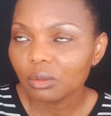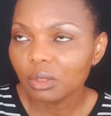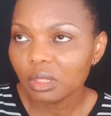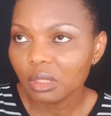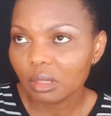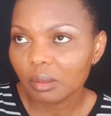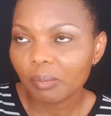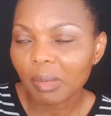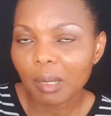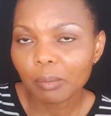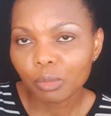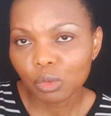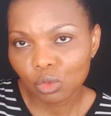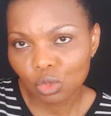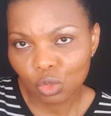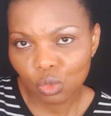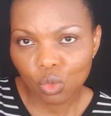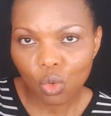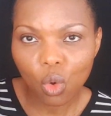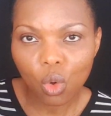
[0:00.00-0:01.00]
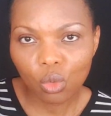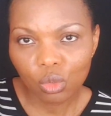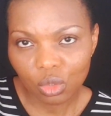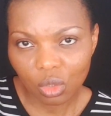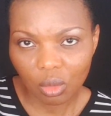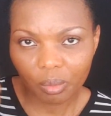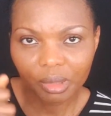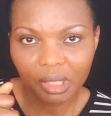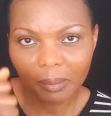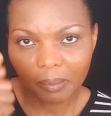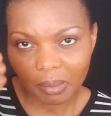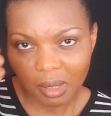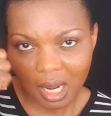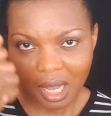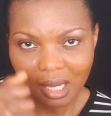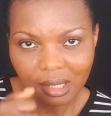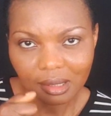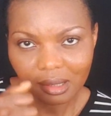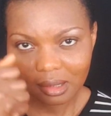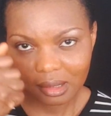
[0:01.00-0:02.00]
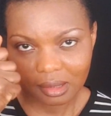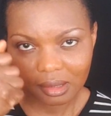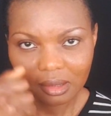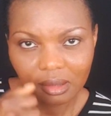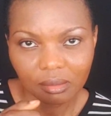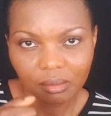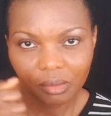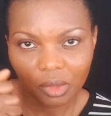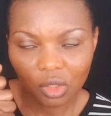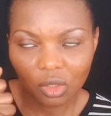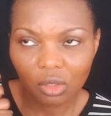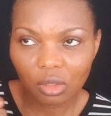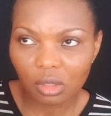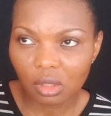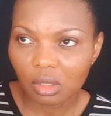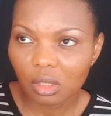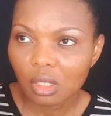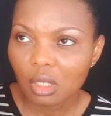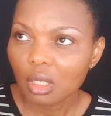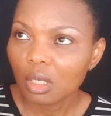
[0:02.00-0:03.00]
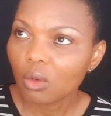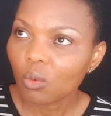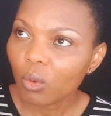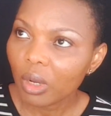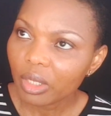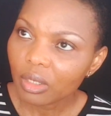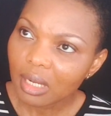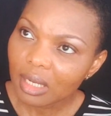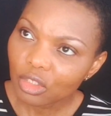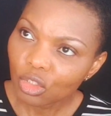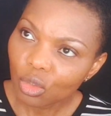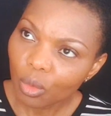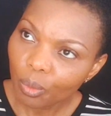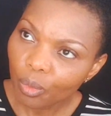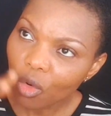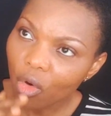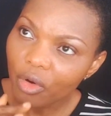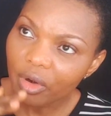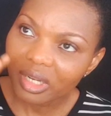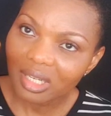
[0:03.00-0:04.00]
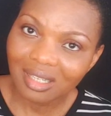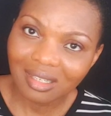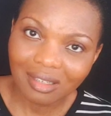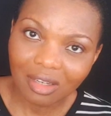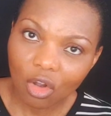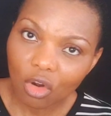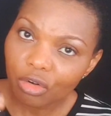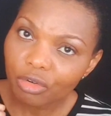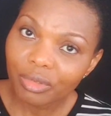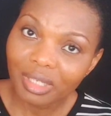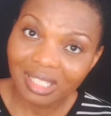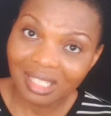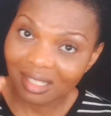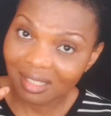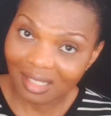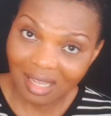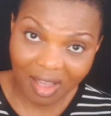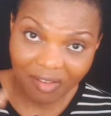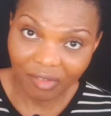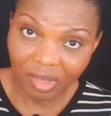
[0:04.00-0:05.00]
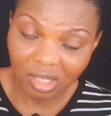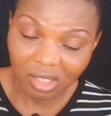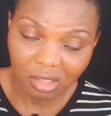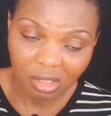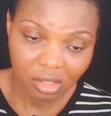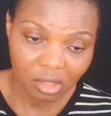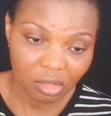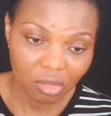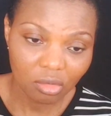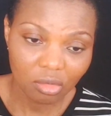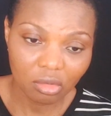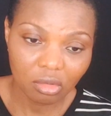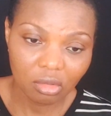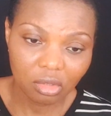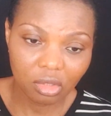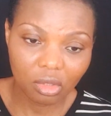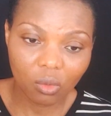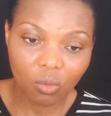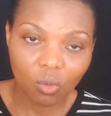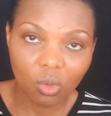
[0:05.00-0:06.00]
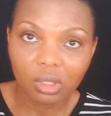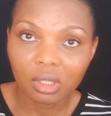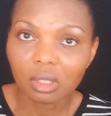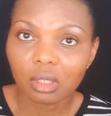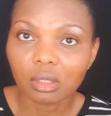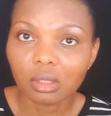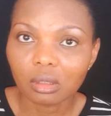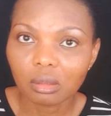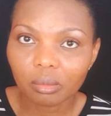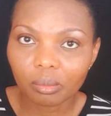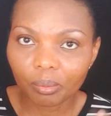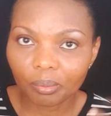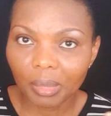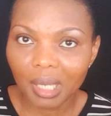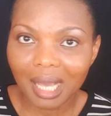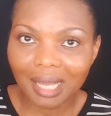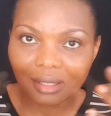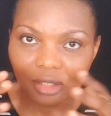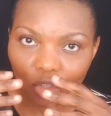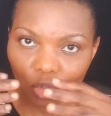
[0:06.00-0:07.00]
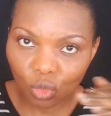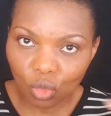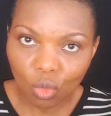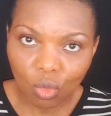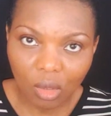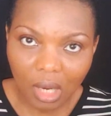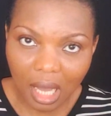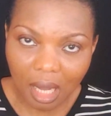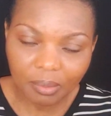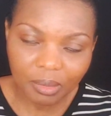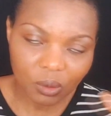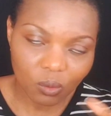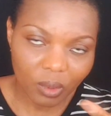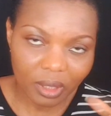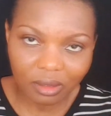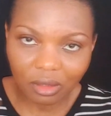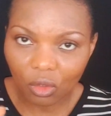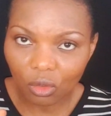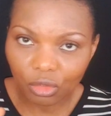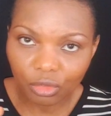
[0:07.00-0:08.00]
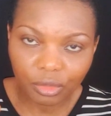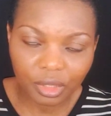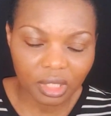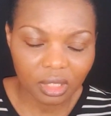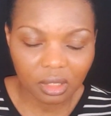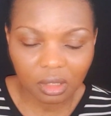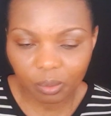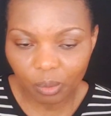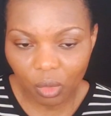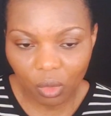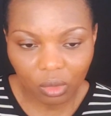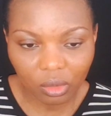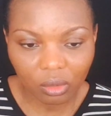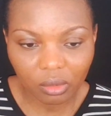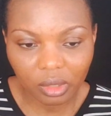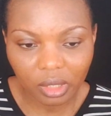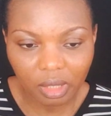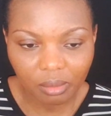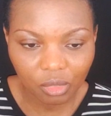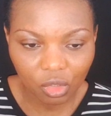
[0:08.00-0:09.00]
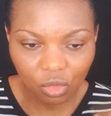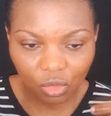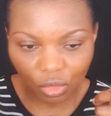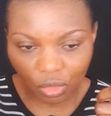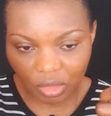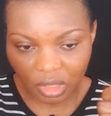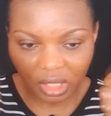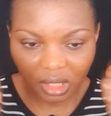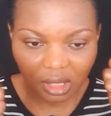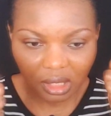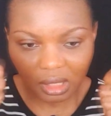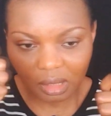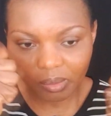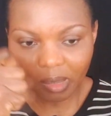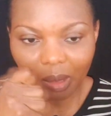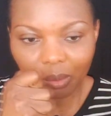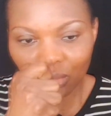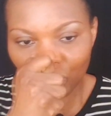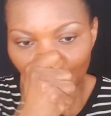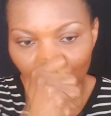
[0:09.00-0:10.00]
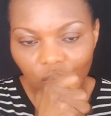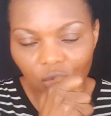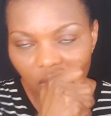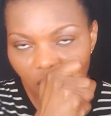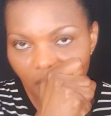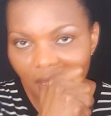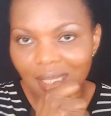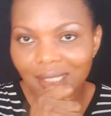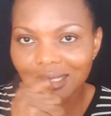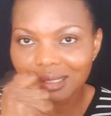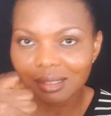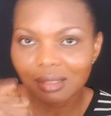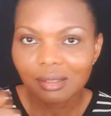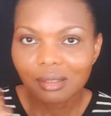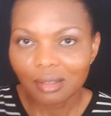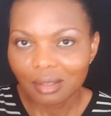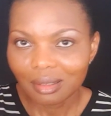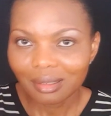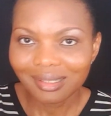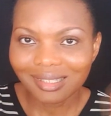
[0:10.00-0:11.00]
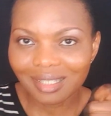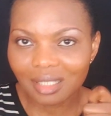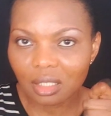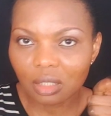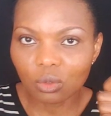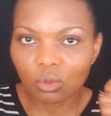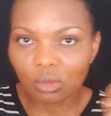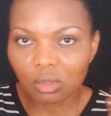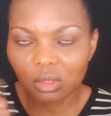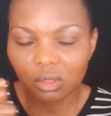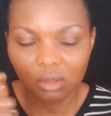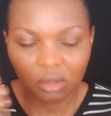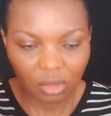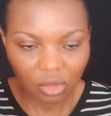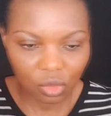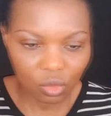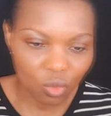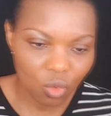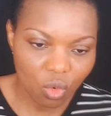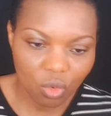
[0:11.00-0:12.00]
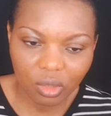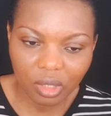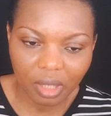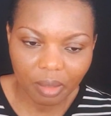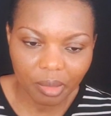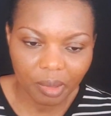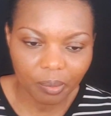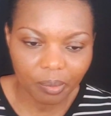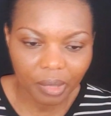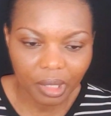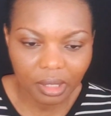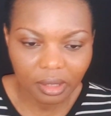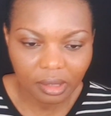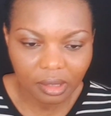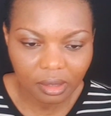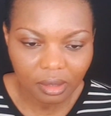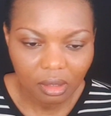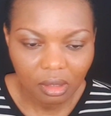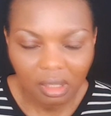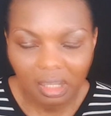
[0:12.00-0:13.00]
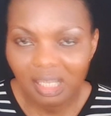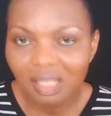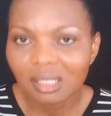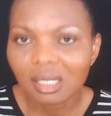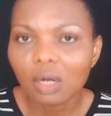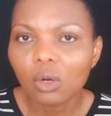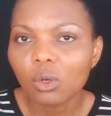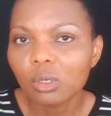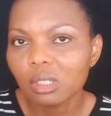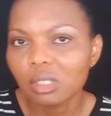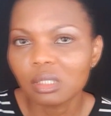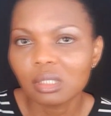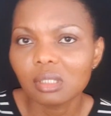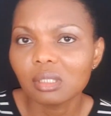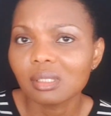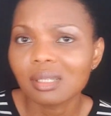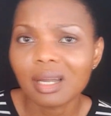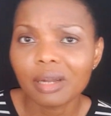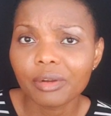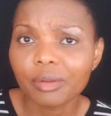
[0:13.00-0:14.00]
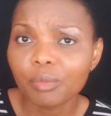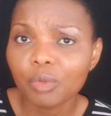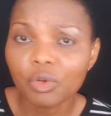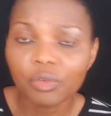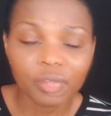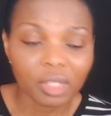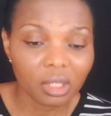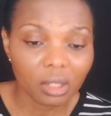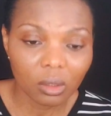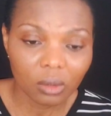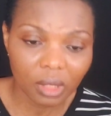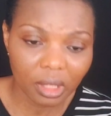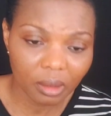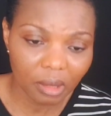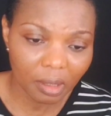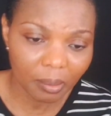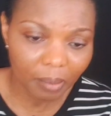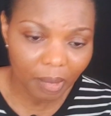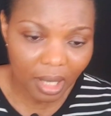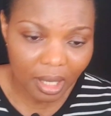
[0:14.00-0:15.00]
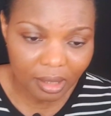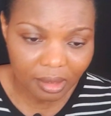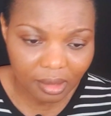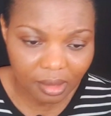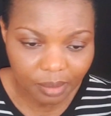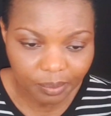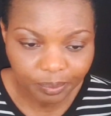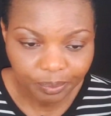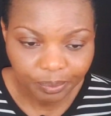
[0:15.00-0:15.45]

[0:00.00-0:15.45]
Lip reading: need the bamboo to hold up the planks because as you're pouring, the concrete is heavy, so you don't want the planks to collapse when concrete is poured on them. So you need these bamboos as stilts to hold them in place. Later, all these things are removed, including the planks.